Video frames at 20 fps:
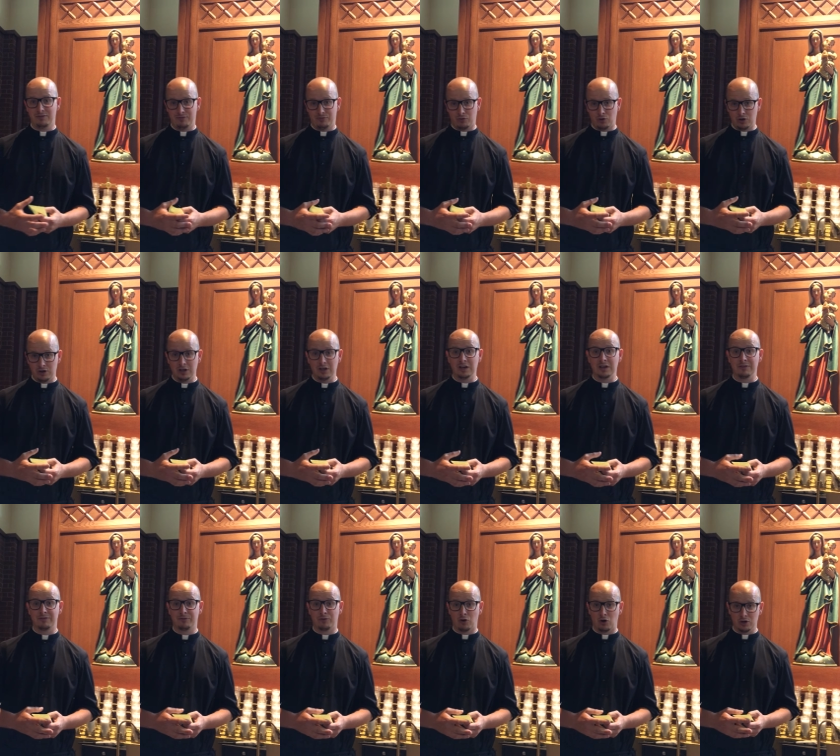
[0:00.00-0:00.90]
for
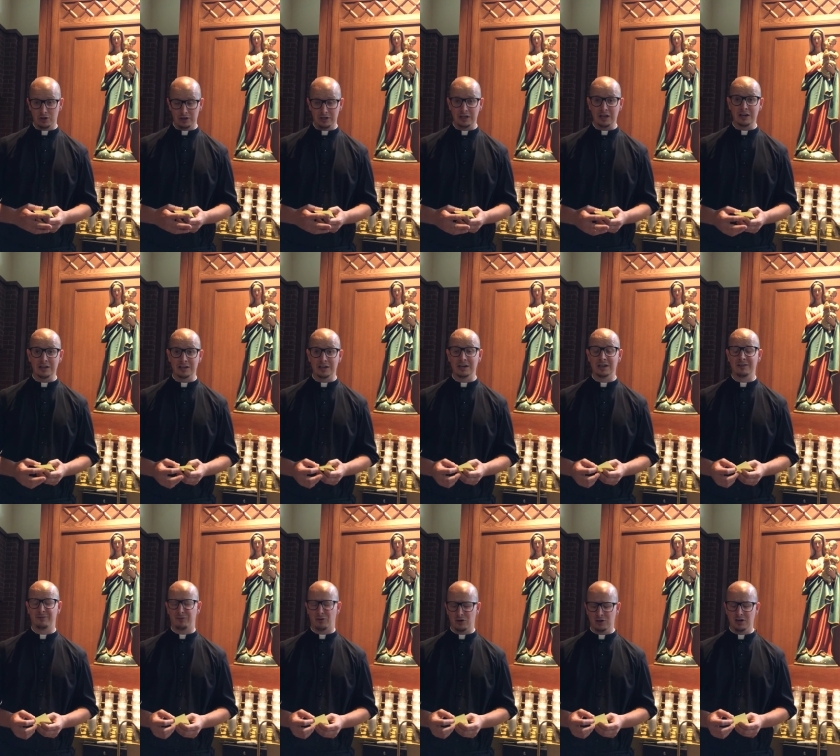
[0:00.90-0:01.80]
for
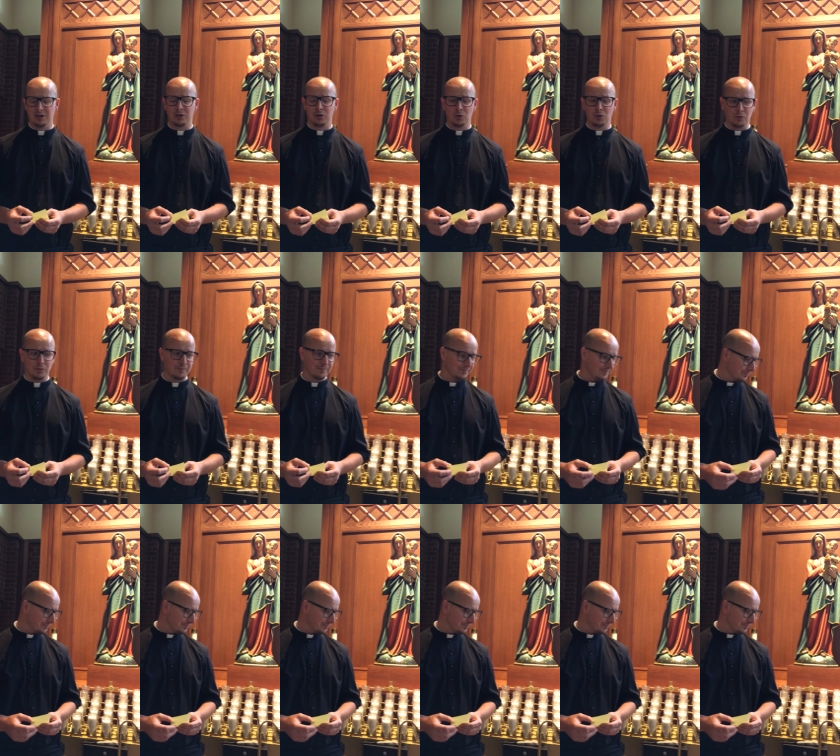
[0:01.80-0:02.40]
uh, for you.